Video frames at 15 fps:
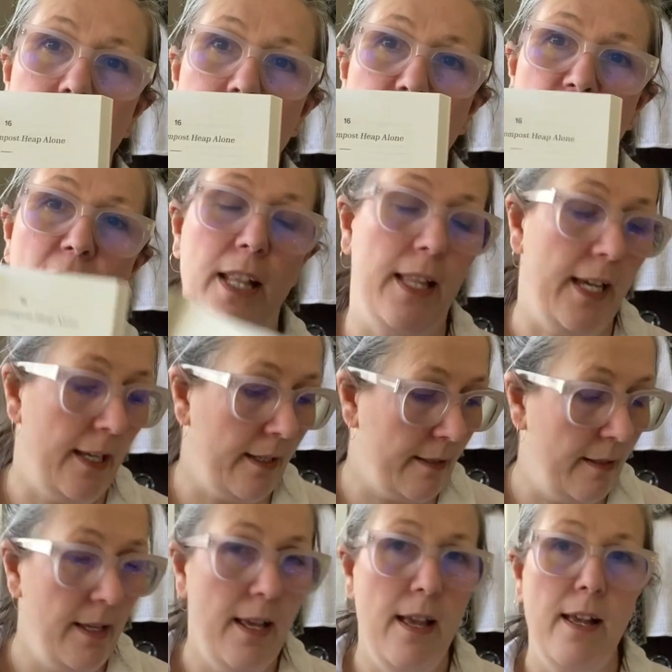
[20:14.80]
which I like.
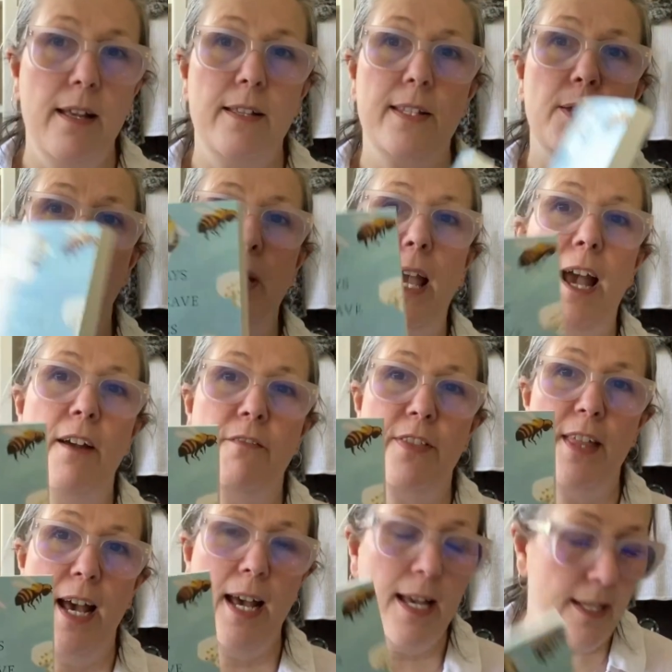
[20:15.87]
So we have
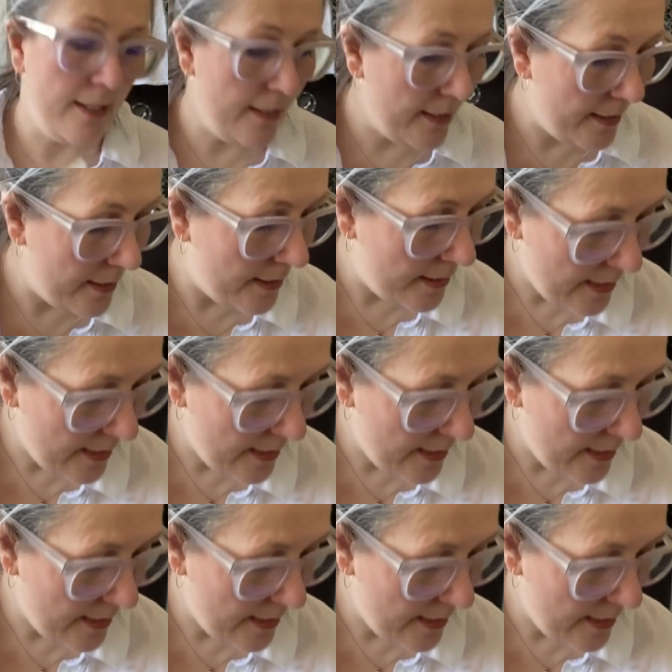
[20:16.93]
that.